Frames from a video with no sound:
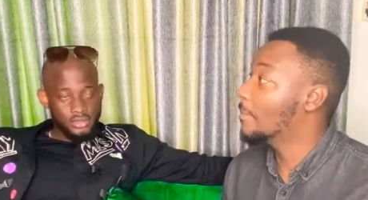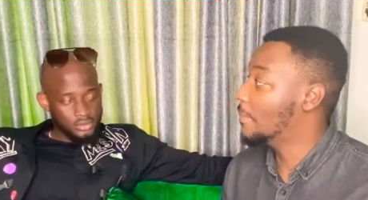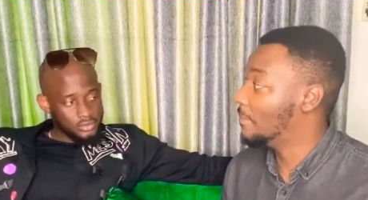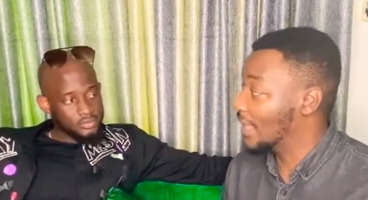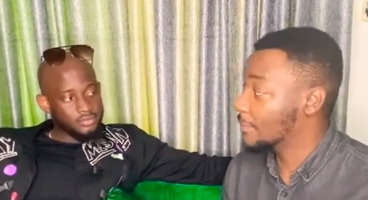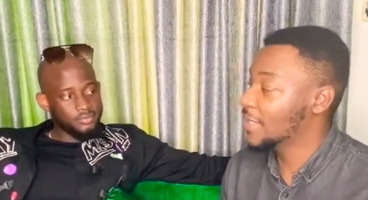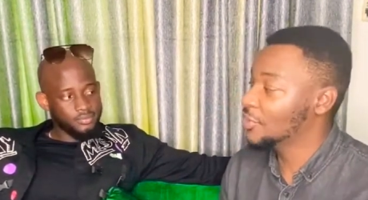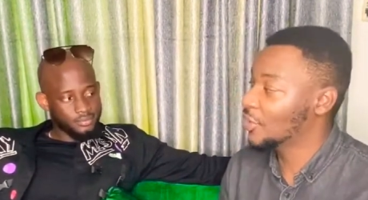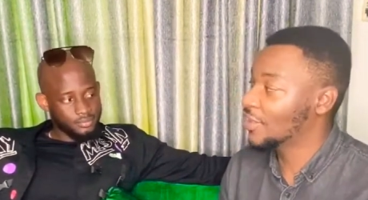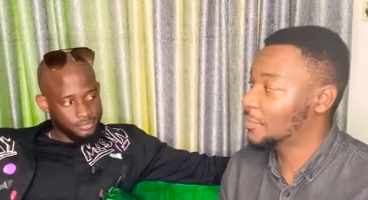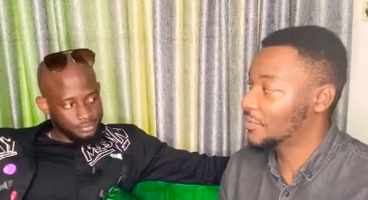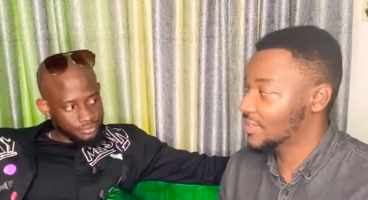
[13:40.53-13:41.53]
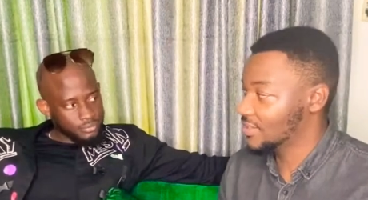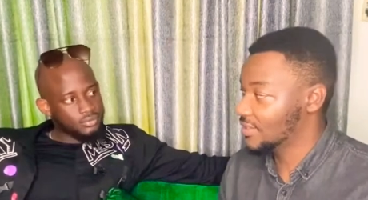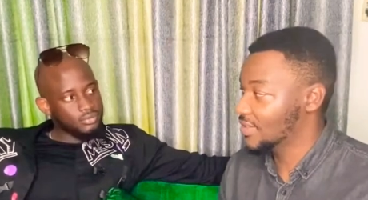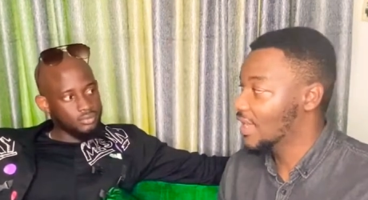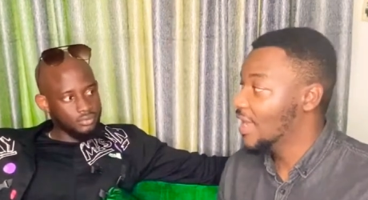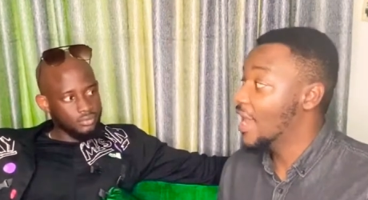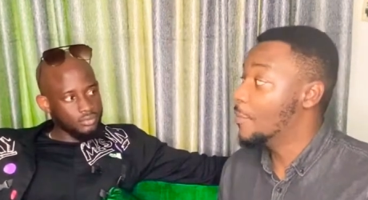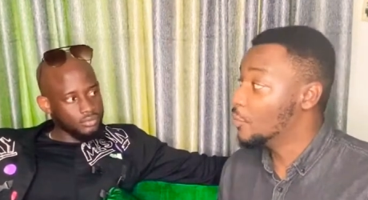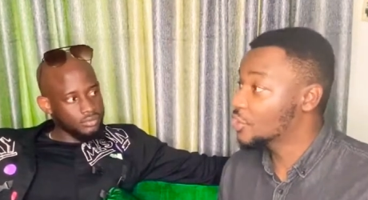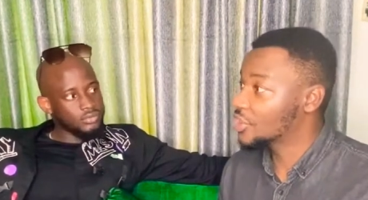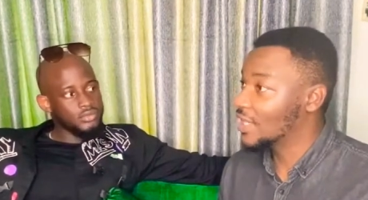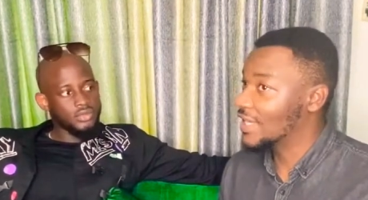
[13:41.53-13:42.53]
Speaker 1: blackmailing the other person
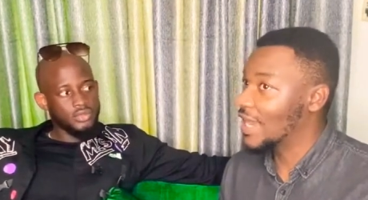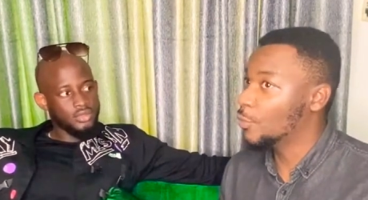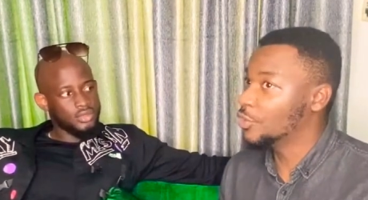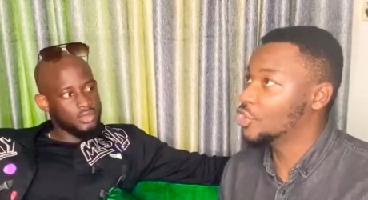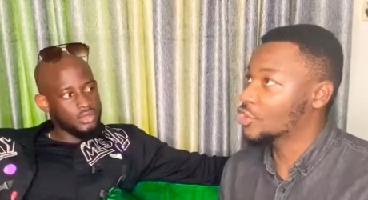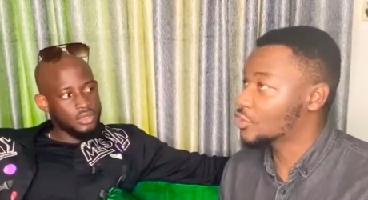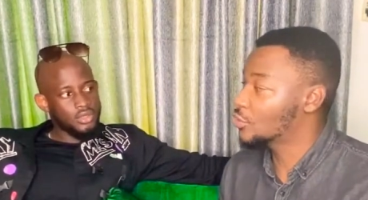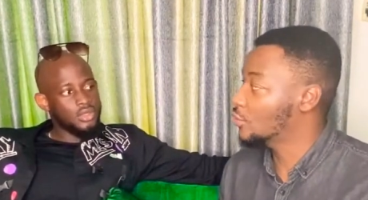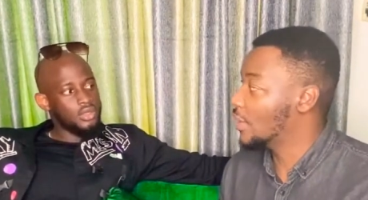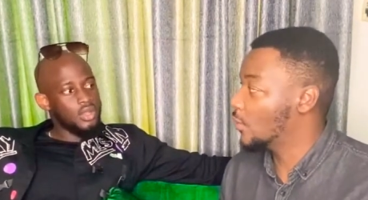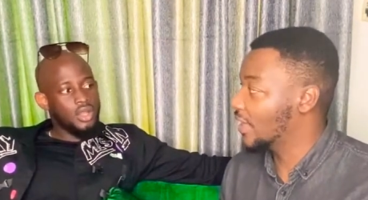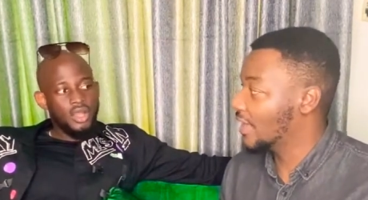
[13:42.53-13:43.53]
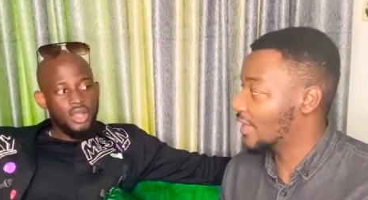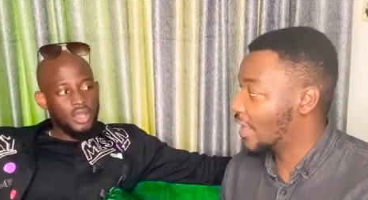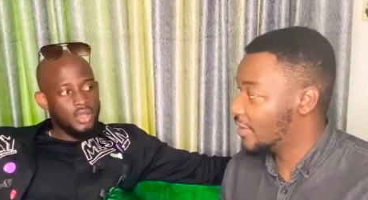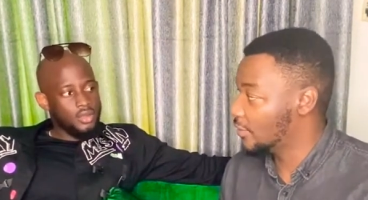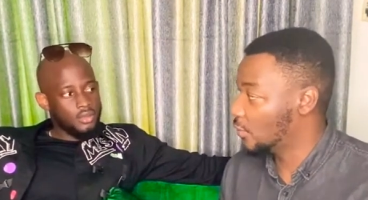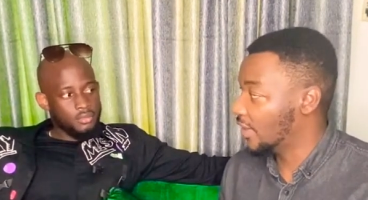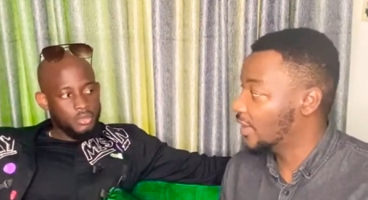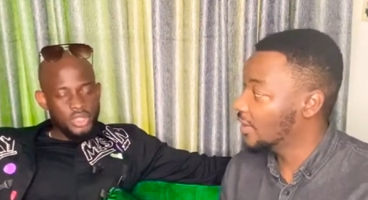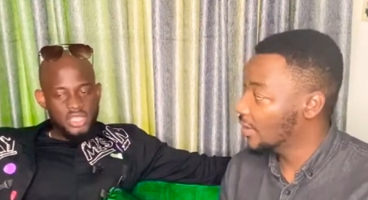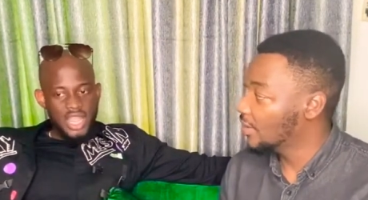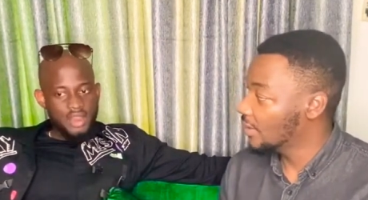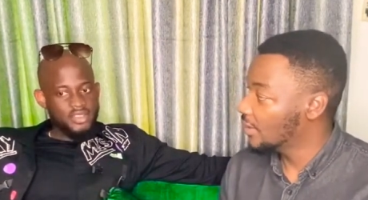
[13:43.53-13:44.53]
emotionally and we just don't know we get carried away
Speaker 2: because
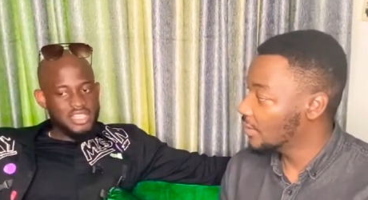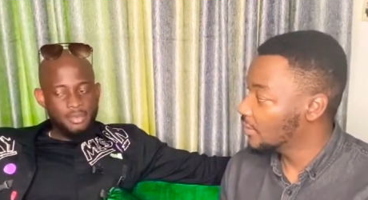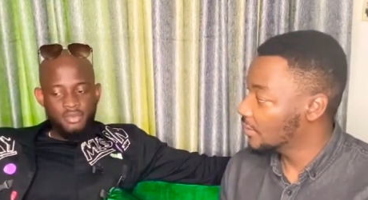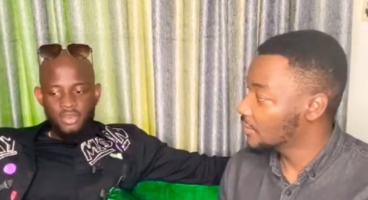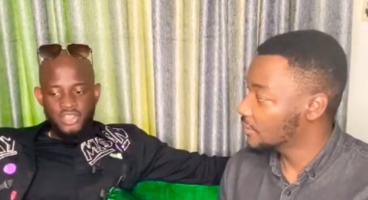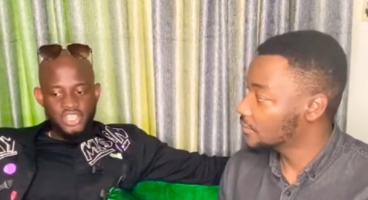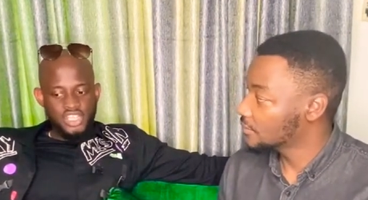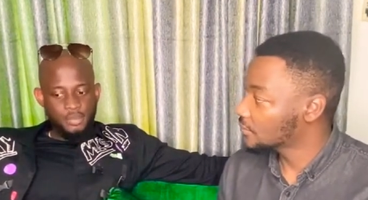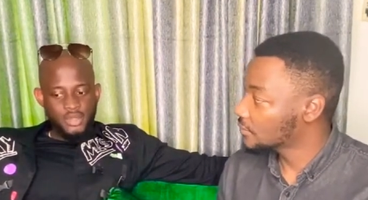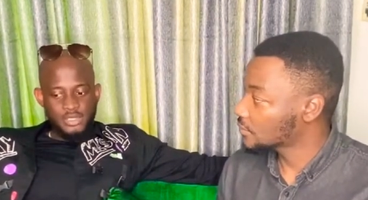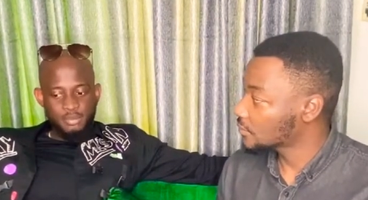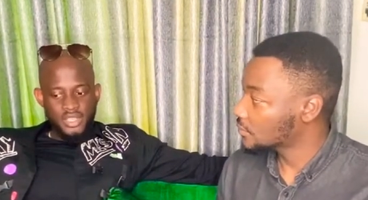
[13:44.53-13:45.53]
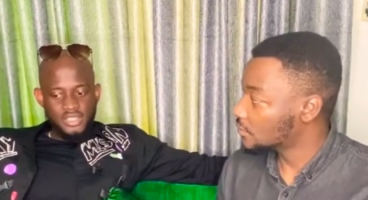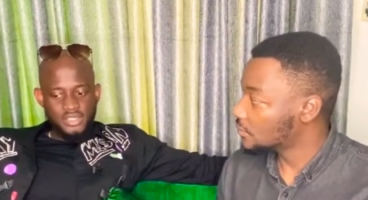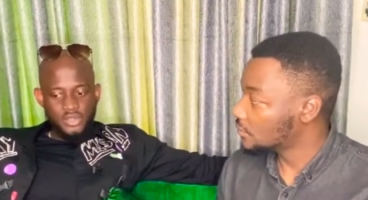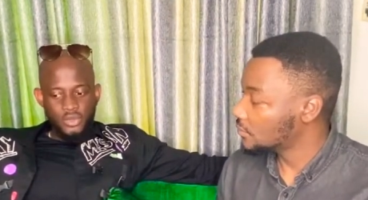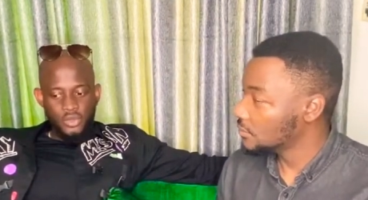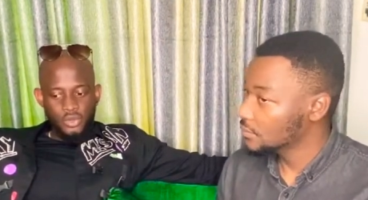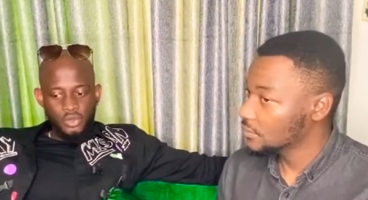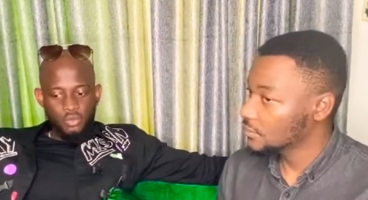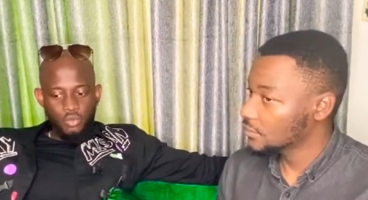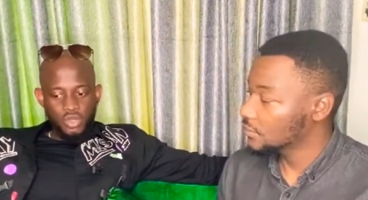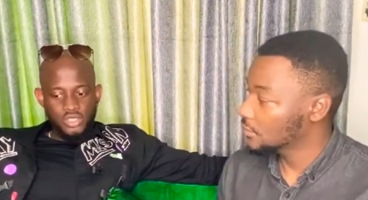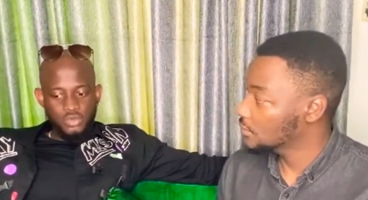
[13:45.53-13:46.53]
every type of relationship is based on
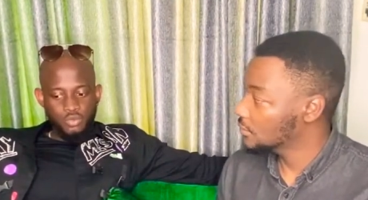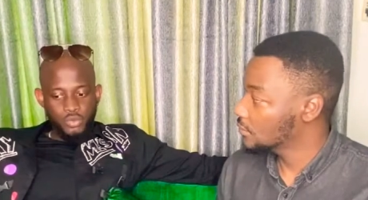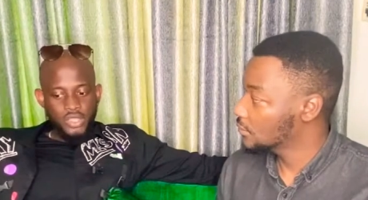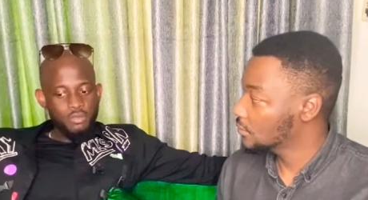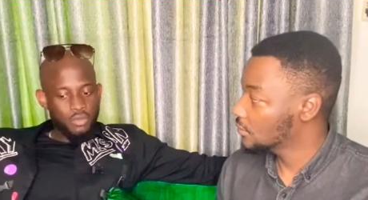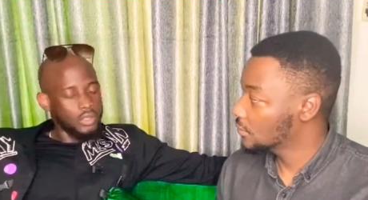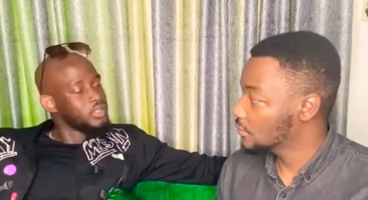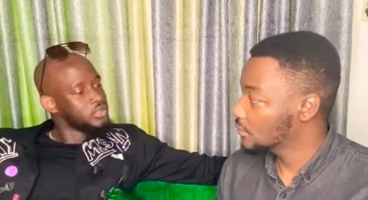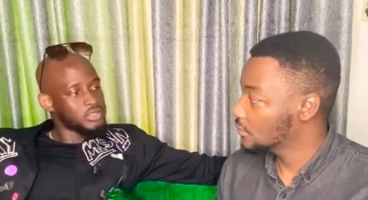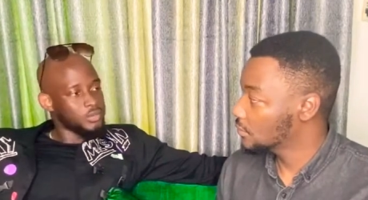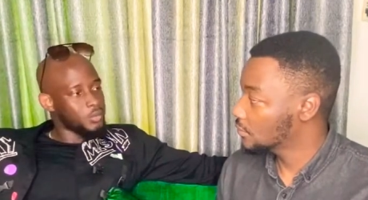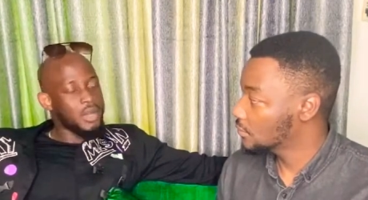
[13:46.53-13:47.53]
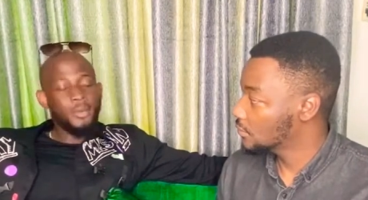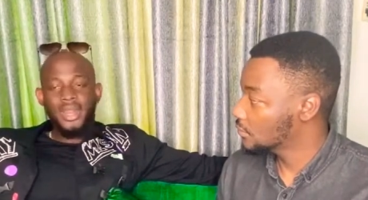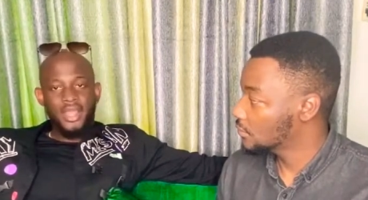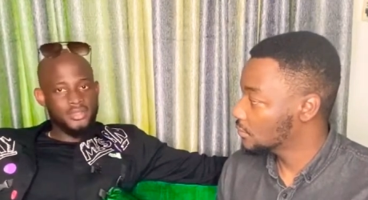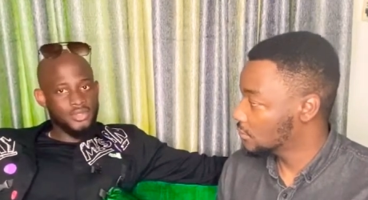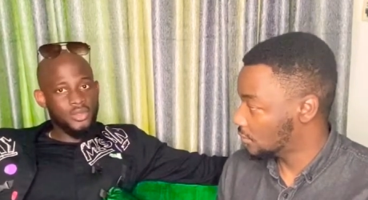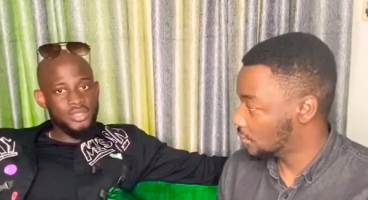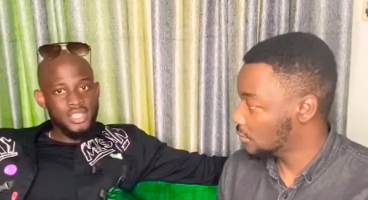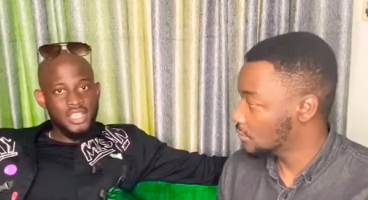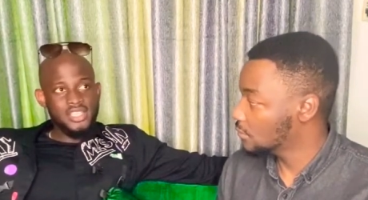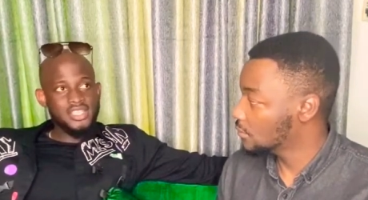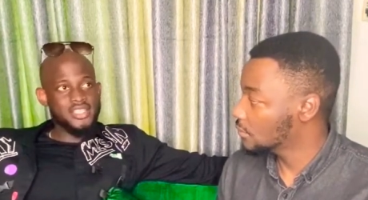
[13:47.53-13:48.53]
what we want whether we like it or not mm.
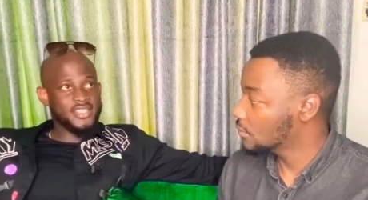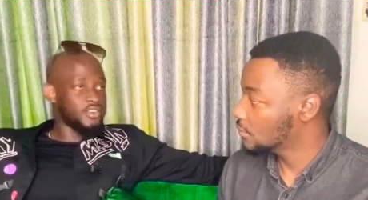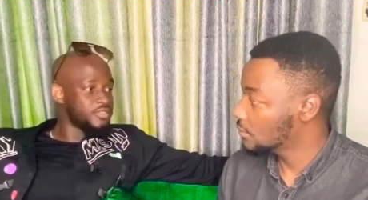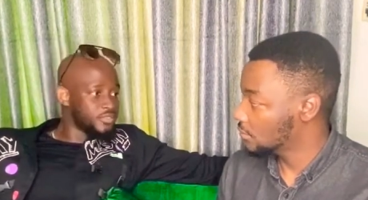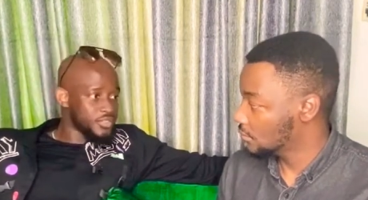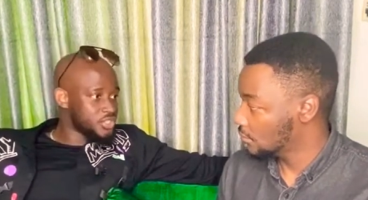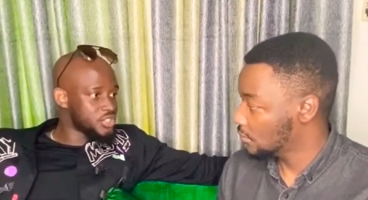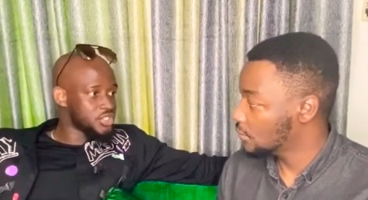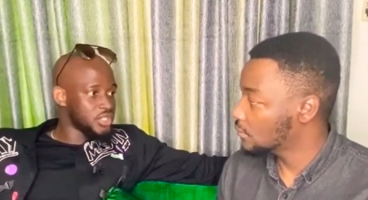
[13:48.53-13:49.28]
is selfish